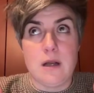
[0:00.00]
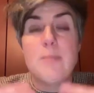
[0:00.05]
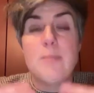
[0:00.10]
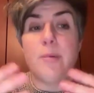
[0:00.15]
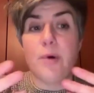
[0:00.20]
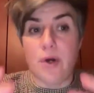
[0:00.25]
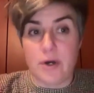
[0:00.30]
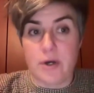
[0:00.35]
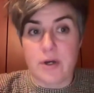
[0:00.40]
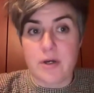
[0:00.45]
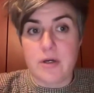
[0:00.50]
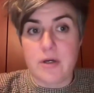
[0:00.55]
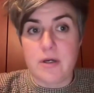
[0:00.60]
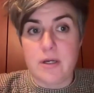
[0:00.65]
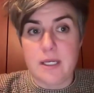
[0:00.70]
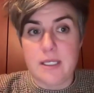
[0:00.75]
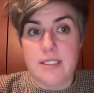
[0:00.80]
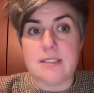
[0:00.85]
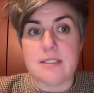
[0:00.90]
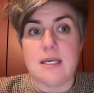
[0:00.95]
a book
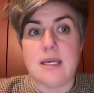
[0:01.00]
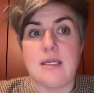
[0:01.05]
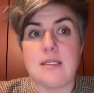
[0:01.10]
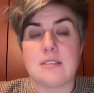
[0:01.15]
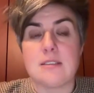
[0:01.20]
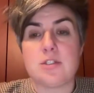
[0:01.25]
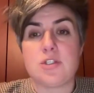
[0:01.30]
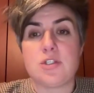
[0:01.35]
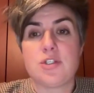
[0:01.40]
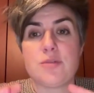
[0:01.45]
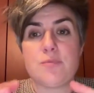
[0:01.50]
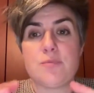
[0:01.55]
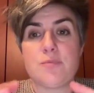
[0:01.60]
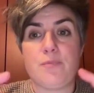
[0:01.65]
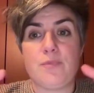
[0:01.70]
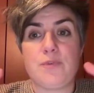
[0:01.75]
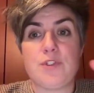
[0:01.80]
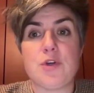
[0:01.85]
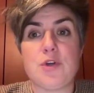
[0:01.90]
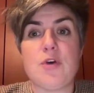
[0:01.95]
is like
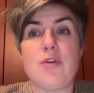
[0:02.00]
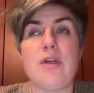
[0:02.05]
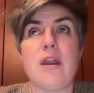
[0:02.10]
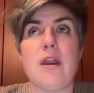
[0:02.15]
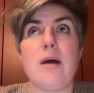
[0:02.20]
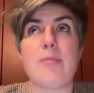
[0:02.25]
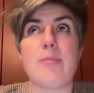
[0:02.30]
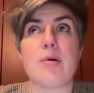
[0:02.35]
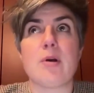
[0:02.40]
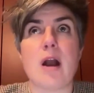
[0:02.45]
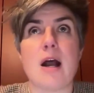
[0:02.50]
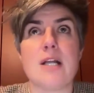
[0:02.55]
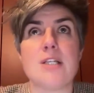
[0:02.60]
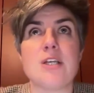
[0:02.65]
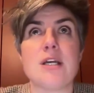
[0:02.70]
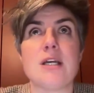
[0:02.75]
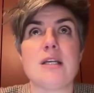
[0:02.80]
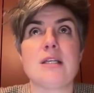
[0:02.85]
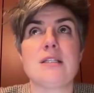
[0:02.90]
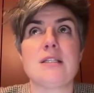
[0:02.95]
so that a
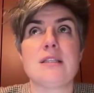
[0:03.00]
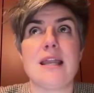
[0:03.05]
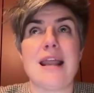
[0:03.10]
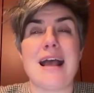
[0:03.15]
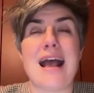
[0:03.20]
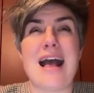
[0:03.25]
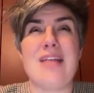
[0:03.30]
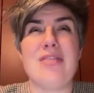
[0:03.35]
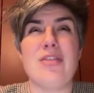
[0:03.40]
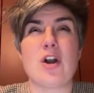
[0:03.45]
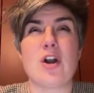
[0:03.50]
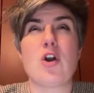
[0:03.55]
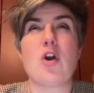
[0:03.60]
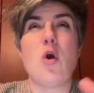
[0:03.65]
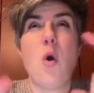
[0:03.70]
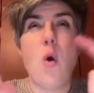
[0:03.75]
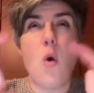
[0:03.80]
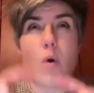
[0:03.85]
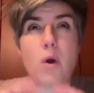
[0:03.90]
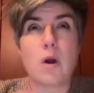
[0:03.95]
project that the
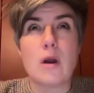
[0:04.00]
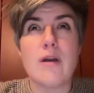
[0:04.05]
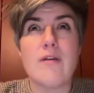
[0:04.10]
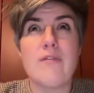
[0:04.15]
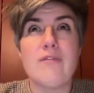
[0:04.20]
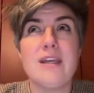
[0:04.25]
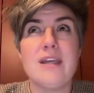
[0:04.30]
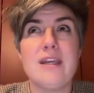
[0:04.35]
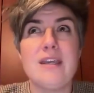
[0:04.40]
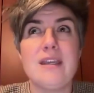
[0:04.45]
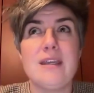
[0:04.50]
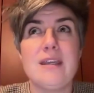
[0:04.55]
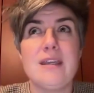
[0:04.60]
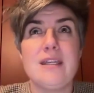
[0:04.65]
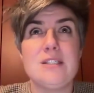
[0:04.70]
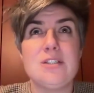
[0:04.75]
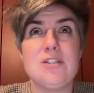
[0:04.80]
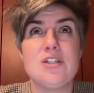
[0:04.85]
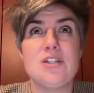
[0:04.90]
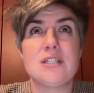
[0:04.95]
core of it
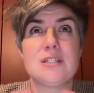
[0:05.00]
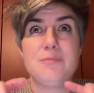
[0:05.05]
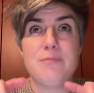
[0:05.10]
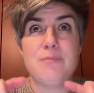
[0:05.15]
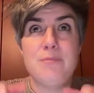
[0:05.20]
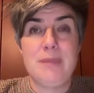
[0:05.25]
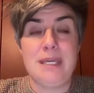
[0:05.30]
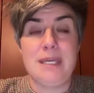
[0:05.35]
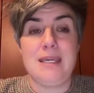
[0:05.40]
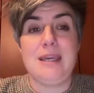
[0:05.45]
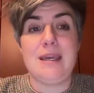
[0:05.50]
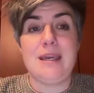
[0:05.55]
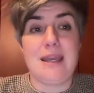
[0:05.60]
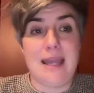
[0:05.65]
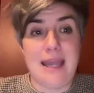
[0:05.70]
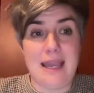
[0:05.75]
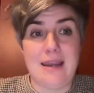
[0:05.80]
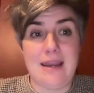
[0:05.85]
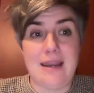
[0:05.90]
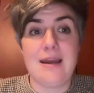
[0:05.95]
is just me
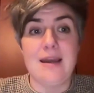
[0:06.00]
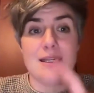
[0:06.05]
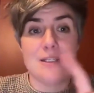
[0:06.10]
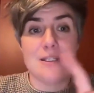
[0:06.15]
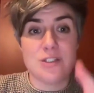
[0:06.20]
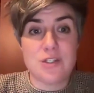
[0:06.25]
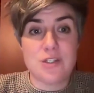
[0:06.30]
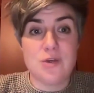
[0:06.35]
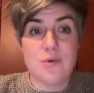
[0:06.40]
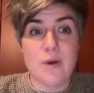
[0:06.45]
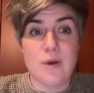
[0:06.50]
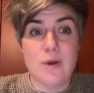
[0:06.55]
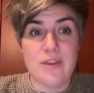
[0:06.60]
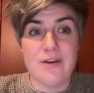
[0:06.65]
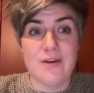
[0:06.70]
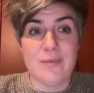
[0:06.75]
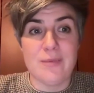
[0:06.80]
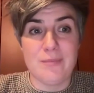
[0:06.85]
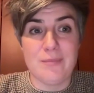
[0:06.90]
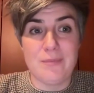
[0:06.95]
and Anna and two
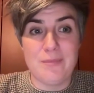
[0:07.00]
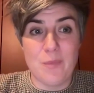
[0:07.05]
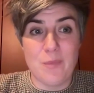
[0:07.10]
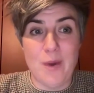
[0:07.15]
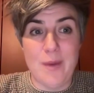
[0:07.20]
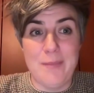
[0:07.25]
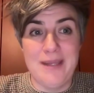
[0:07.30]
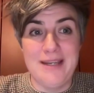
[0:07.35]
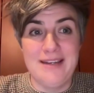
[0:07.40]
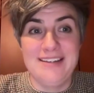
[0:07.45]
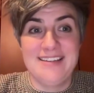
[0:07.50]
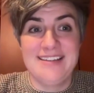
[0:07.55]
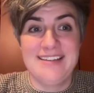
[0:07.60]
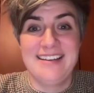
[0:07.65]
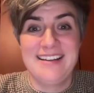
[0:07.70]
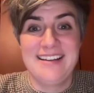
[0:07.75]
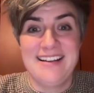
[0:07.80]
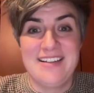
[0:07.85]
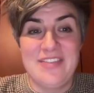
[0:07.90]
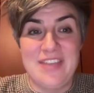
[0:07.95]
other women
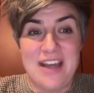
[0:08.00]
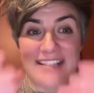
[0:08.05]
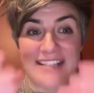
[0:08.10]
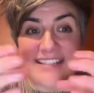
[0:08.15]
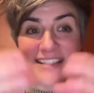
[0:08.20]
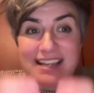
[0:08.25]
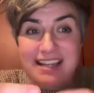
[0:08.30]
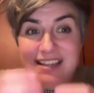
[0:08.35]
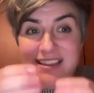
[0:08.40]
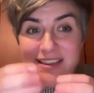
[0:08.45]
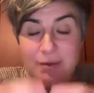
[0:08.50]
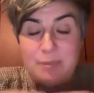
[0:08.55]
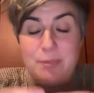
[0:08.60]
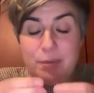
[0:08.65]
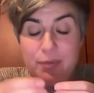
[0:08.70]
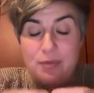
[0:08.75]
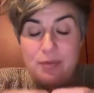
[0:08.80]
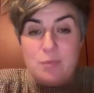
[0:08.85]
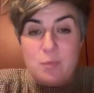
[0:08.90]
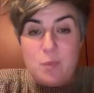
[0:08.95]
that's like the
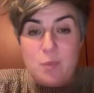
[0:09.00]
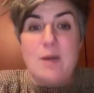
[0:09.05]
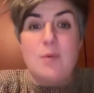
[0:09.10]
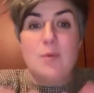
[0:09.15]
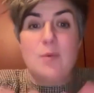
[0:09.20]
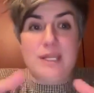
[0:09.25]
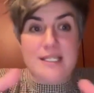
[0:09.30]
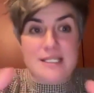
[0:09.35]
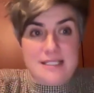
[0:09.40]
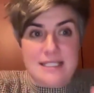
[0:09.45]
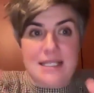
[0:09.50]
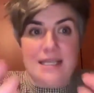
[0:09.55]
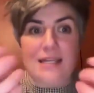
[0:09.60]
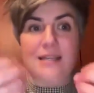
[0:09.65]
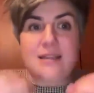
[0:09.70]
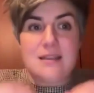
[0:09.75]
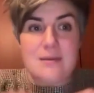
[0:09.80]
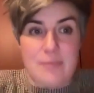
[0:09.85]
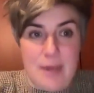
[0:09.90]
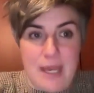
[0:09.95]
when we
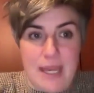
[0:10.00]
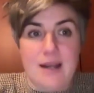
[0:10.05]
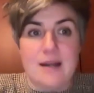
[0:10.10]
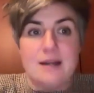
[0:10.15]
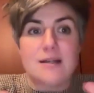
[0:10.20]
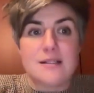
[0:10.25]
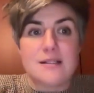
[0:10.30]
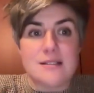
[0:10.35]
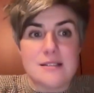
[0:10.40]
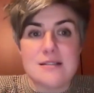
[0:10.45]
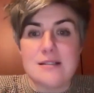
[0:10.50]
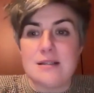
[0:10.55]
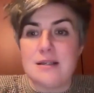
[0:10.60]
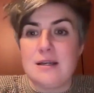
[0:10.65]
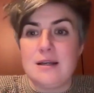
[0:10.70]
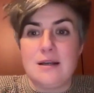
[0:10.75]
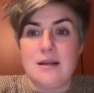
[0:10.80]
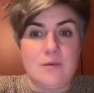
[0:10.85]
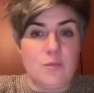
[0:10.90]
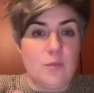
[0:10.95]
see the pairs
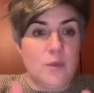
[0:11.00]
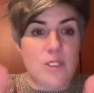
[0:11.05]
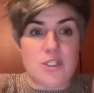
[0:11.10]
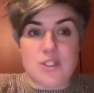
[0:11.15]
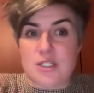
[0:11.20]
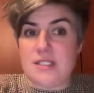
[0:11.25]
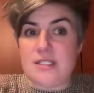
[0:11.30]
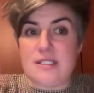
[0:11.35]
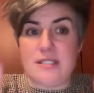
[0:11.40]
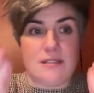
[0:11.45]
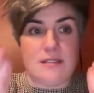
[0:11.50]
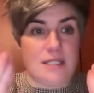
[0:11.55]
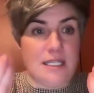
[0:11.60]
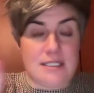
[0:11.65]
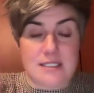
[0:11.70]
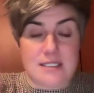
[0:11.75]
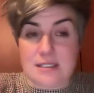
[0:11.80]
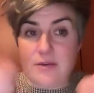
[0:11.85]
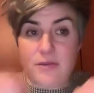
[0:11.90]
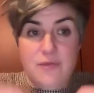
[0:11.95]
we just
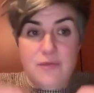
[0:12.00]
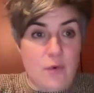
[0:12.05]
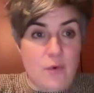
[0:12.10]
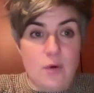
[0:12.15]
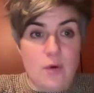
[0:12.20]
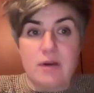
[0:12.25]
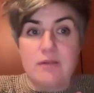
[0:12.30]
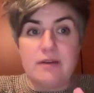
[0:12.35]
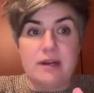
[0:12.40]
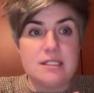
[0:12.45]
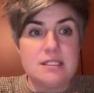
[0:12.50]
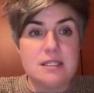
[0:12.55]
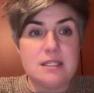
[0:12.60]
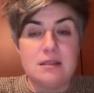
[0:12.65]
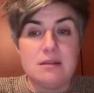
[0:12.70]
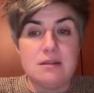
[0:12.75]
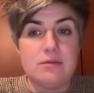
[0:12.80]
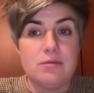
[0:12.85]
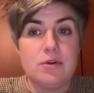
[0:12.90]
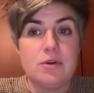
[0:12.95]
it's the four of us
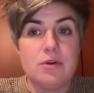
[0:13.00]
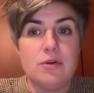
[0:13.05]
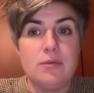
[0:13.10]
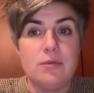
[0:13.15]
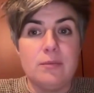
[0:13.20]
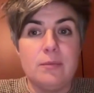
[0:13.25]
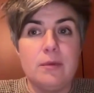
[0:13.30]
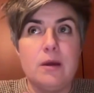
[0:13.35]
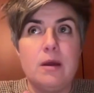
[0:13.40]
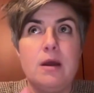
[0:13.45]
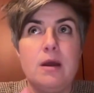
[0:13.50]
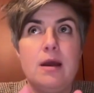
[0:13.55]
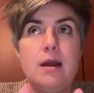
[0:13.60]
in the room